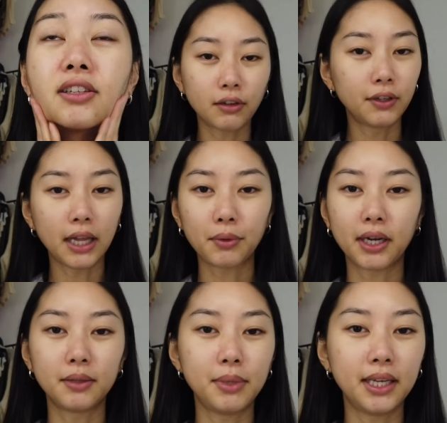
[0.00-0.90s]
So I feel like we're
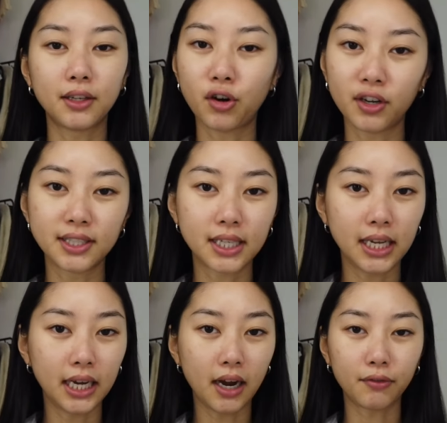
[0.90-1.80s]
gonna be in a Korean
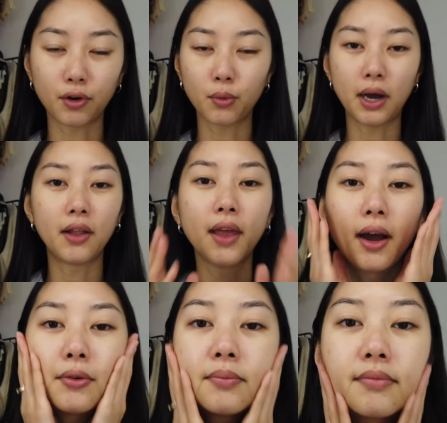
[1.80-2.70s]
skincare for a while
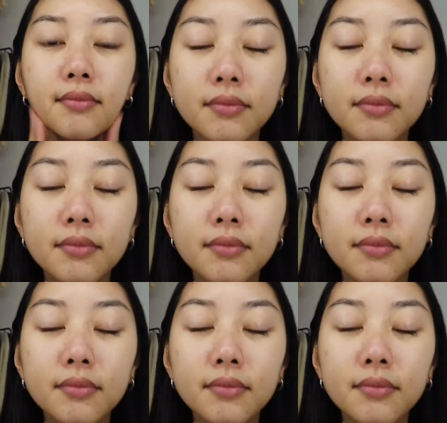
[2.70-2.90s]
now.